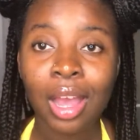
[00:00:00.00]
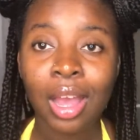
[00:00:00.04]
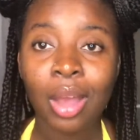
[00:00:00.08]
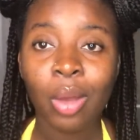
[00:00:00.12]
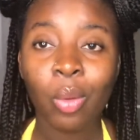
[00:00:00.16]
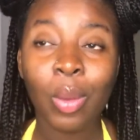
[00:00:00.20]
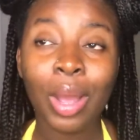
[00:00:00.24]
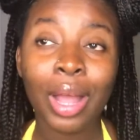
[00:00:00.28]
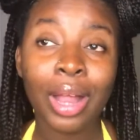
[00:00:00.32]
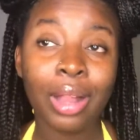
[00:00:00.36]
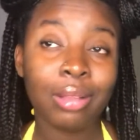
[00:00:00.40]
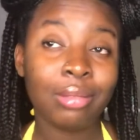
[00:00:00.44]

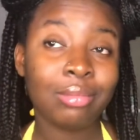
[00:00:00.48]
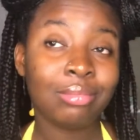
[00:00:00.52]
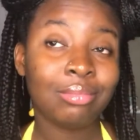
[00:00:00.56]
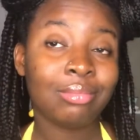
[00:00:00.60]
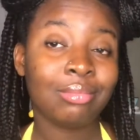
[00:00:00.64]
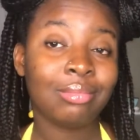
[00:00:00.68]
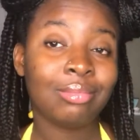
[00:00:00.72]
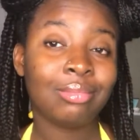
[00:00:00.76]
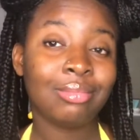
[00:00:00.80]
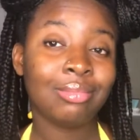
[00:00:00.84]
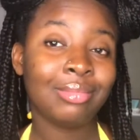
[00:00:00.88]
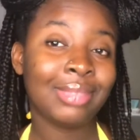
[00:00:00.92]
Well,
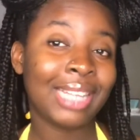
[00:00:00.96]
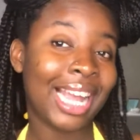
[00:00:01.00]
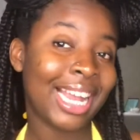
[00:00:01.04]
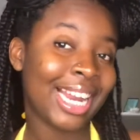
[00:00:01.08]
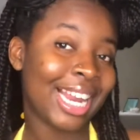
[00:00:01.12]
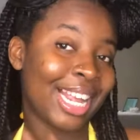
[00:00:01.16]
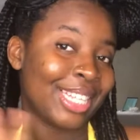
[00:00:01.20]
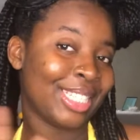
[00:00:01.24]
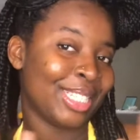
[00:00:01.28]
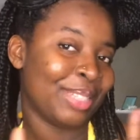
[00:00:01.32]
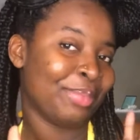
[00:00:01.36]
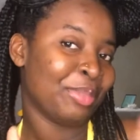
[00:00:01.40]
not
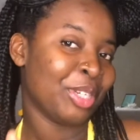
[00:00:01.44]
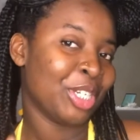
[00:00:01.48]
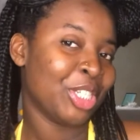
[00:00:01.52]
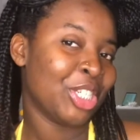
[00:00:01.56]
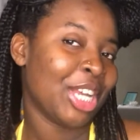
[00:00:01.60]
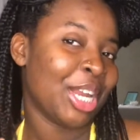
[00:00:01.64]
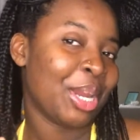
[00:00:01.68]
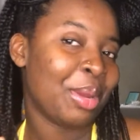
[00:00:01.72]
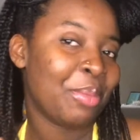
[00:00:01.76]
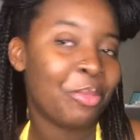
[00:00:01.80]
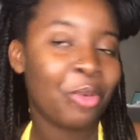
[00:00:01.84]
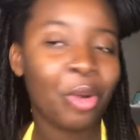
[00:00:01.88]
as much
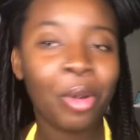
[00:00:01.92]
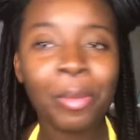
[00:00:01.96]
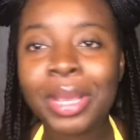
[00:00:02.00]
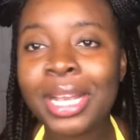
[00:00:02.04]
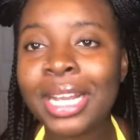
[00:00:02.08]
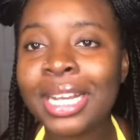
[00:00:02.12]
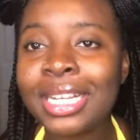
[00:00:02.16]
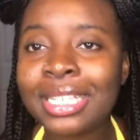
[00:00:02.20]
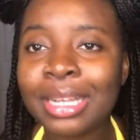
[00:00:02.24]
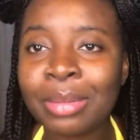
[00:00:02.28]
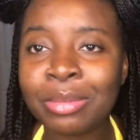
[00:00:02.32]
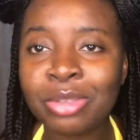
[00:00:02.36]
anymore
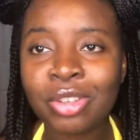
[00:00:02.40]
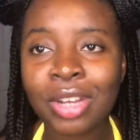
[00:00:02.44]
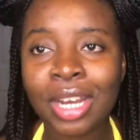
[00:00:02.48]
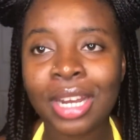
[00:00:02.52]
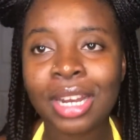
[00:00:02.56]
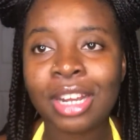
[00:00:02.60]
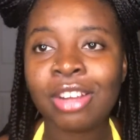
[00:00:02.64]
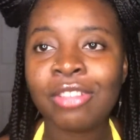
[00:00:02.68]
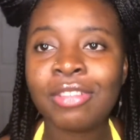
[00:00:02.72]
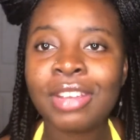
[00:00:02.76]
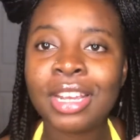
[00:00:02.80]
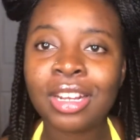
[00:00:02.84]
because I'm trying
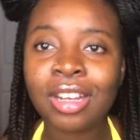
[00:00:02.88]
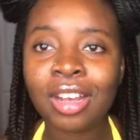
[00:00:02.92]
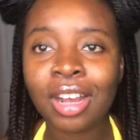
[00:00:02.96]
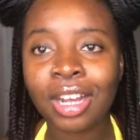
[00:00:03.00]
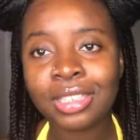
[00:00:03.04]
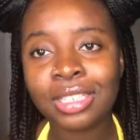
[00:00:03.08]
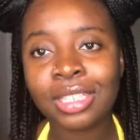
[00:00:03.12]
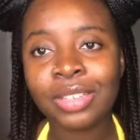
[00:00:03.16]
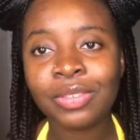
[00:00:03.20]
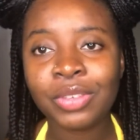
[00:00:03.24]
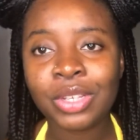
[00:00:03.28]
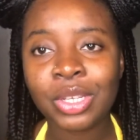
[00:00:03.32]
to create
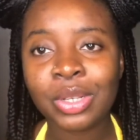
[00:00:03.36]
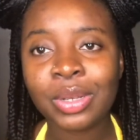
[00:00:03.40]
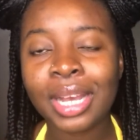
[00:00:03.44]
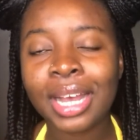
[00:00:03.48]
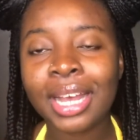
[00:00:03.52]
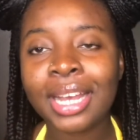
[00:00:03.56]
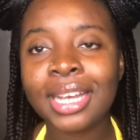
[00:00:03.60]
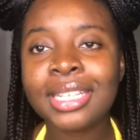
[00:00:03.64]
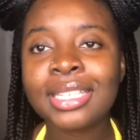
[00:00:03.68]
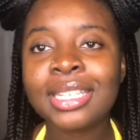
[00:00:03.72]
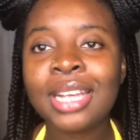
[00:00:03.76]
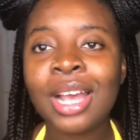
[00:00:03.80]
content for you
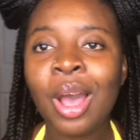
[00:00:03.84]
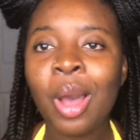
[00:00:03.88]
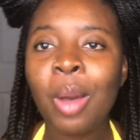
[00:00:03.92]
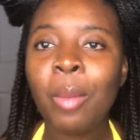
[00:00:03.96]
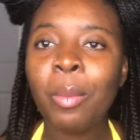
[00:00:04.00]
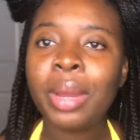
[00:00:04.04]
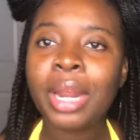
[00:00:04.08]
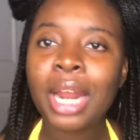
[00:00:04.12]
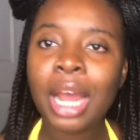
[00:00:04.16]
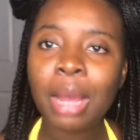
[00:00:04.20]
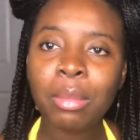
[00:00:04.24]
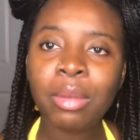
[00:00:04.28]
guys,
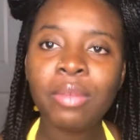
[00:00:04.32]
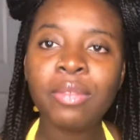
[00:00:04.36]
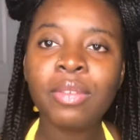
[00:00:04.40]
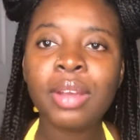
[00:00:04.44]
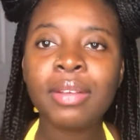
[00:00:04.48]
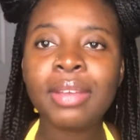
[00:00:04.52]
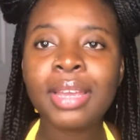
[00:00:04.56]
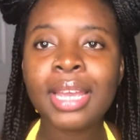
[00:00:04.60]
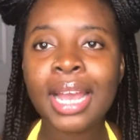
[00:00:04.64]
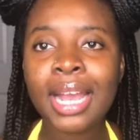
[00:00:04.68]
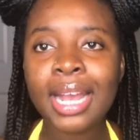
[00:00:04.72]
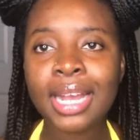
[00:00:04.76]
but I'm a
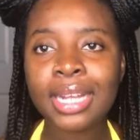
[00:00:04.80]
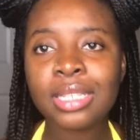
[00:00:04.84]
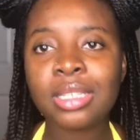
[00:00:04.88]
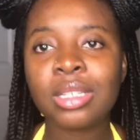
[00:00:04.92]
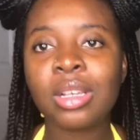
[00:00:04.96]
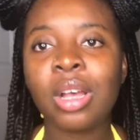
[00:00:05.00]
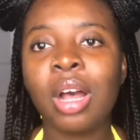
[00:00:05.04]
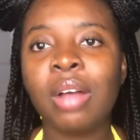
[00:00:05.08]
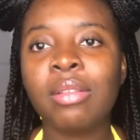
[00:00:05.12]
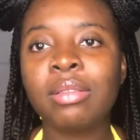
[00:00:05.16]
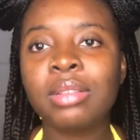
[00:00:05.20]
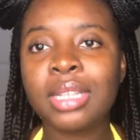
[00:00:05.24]
very
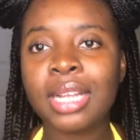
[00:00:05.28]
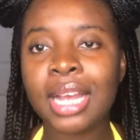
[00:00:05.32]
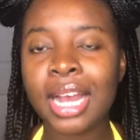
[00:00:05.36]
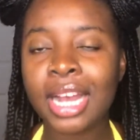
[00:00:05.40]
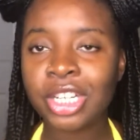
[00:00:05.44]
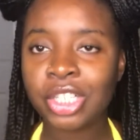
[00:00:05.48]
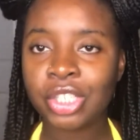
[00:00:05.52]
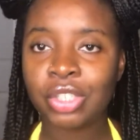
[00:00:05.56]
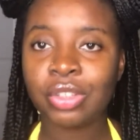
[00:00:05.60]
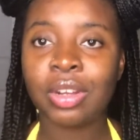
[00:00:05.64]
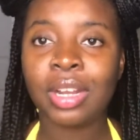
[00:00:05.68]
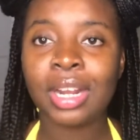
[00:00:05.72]
hands-off
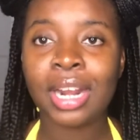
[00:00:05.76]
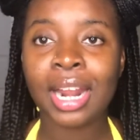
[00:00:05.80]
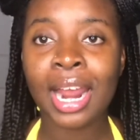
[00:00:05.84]
natural.